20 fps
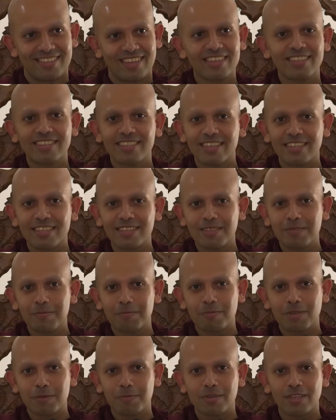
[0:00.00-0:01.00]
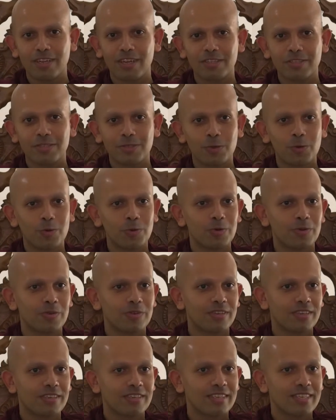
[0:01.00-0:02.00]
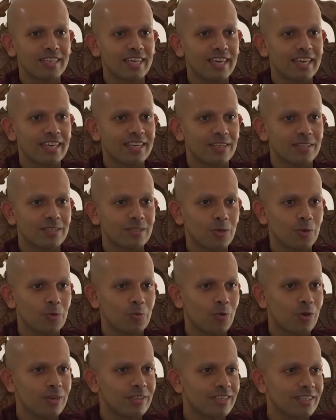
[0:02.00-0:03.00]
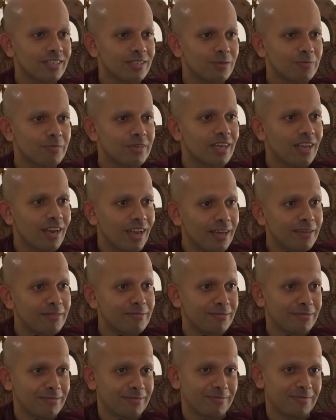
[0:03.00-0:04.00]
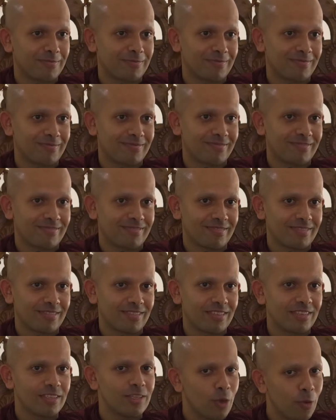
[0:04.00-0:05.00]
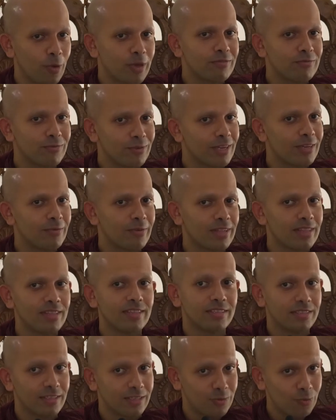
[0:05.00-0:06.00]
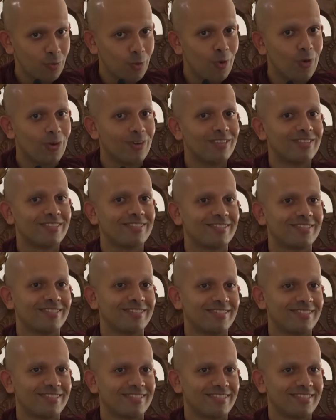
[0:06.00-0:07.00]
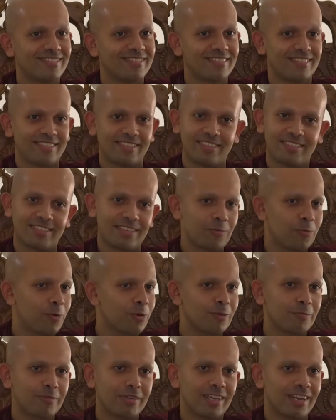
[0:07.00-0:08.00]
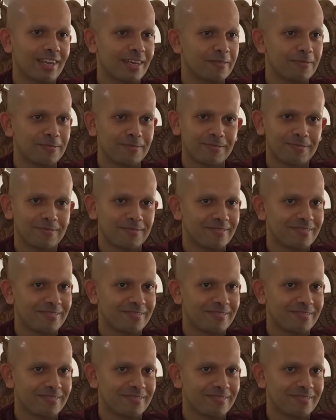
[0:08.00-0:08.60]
And still, people are so keen and so wanting to be alive, knowing fully well this is war, and they still want to be alive.